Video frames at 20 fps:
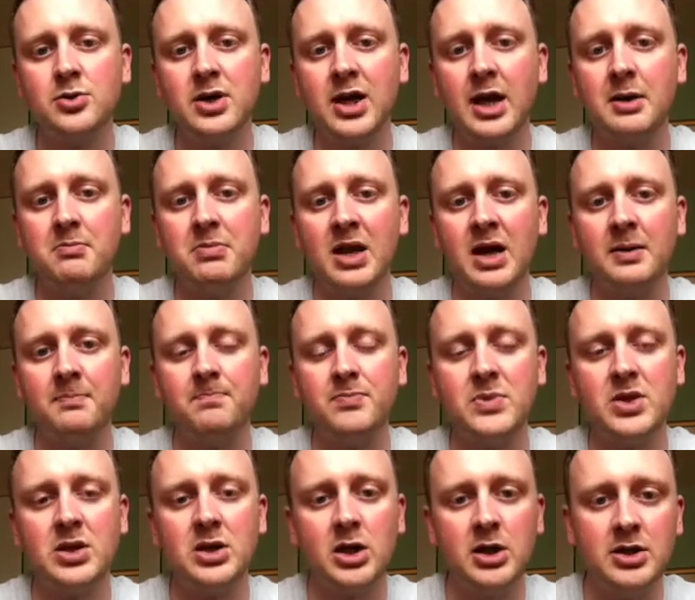to a game plan?
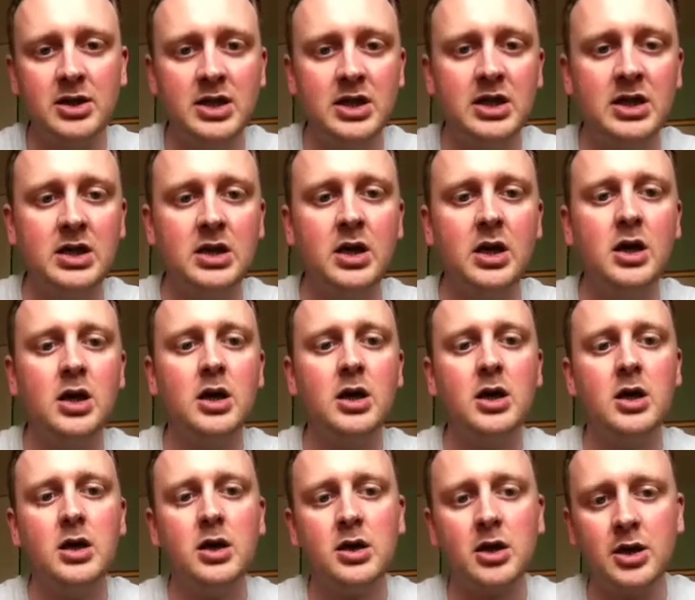Can he
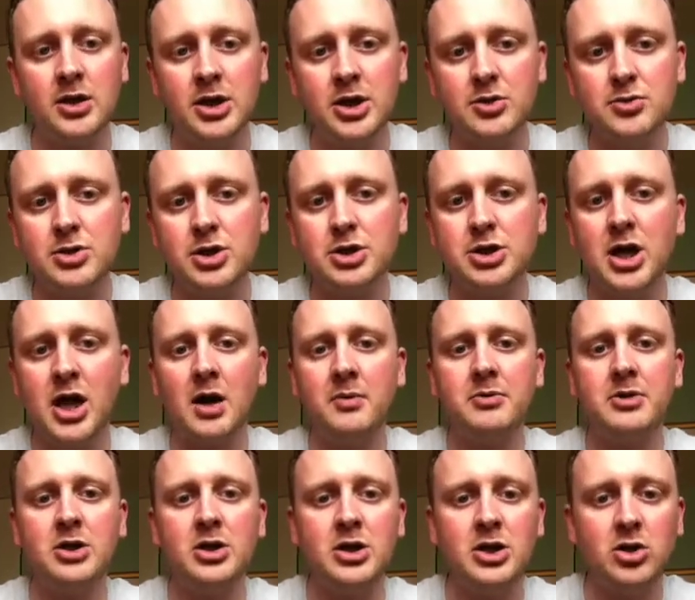use the
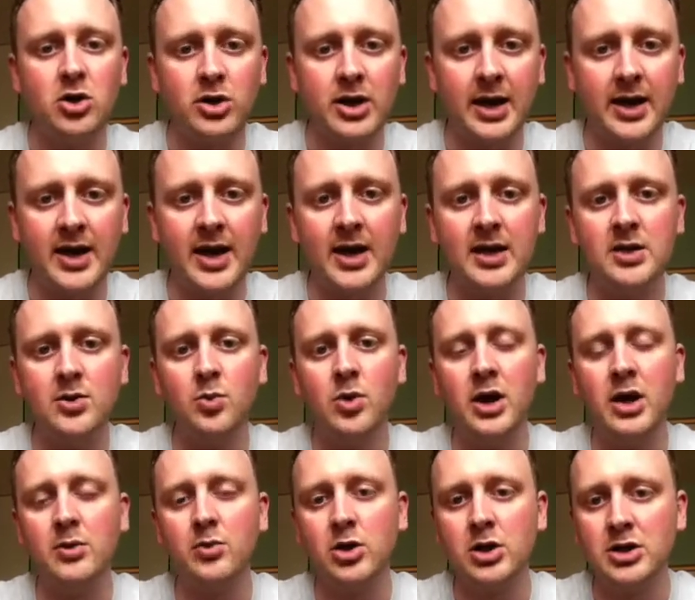jab, and can he not get carried
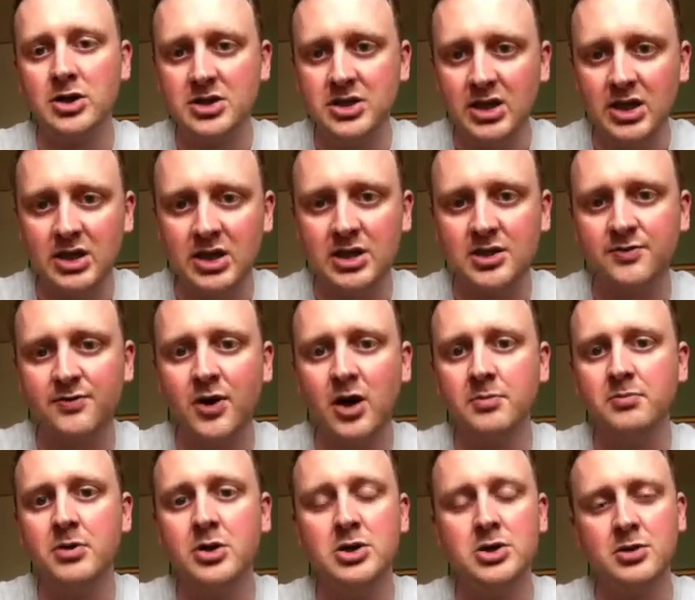away? We're going to see in this
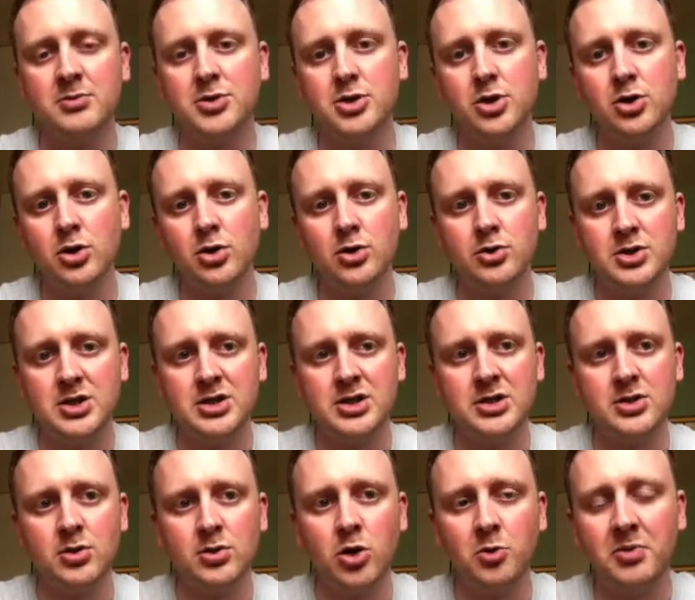fight, because I'm sure
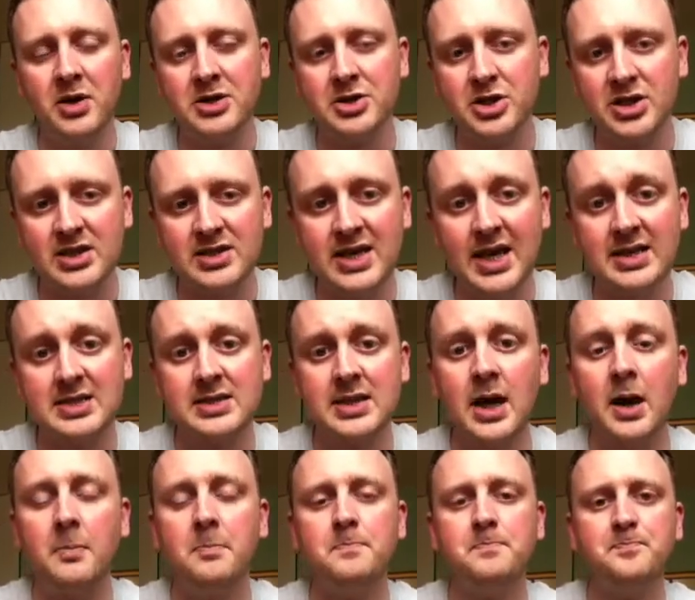Josesito Lopez is going to test
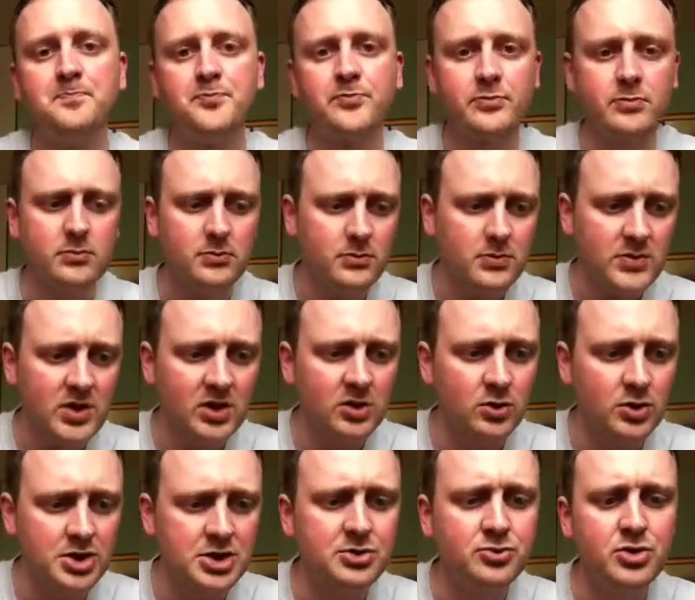that.
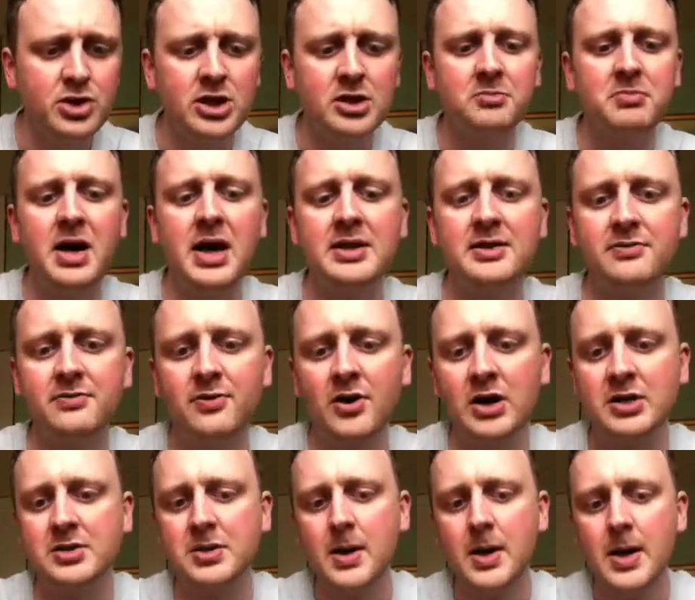This is a really competitive
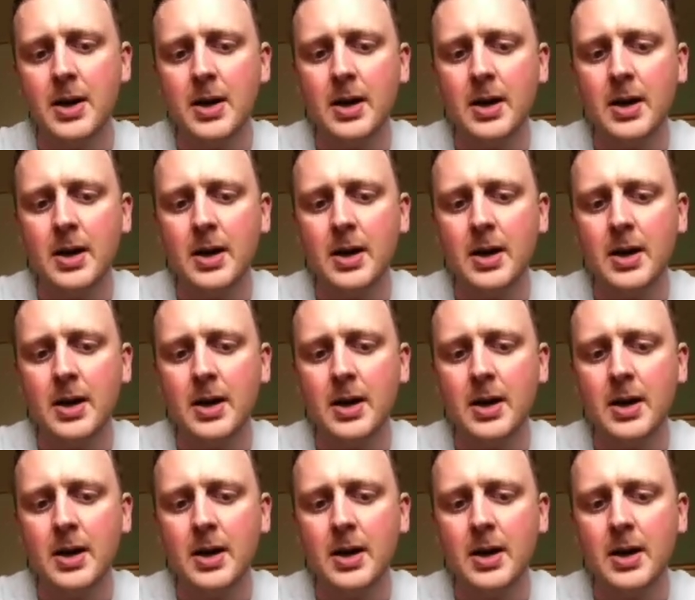fight.